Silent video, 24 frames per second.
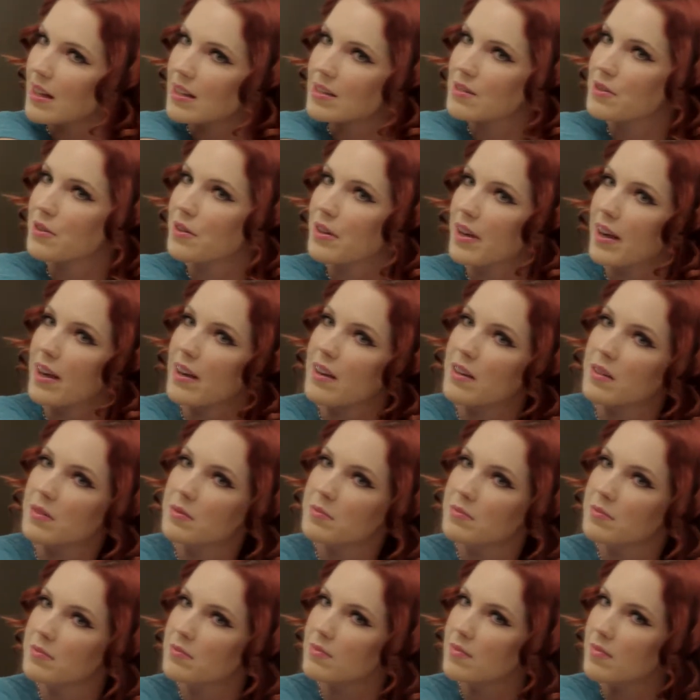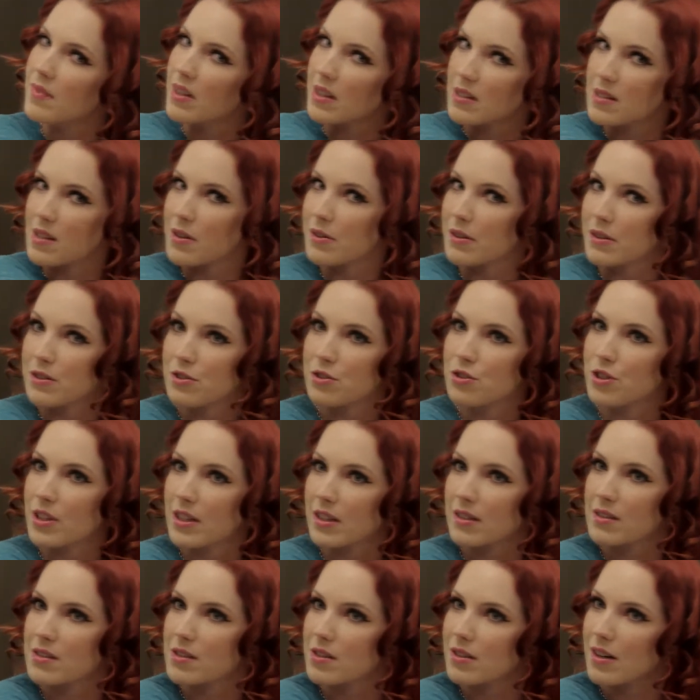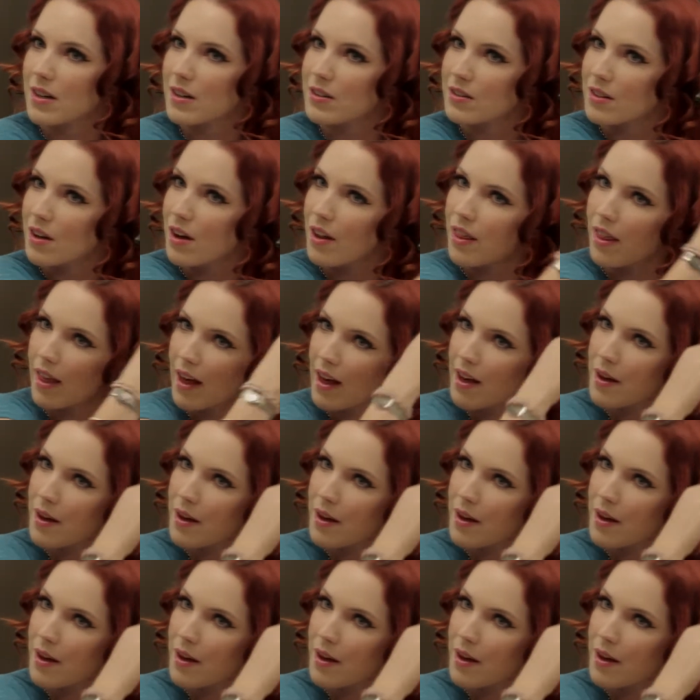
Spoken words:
that's okay. There's always tricks around all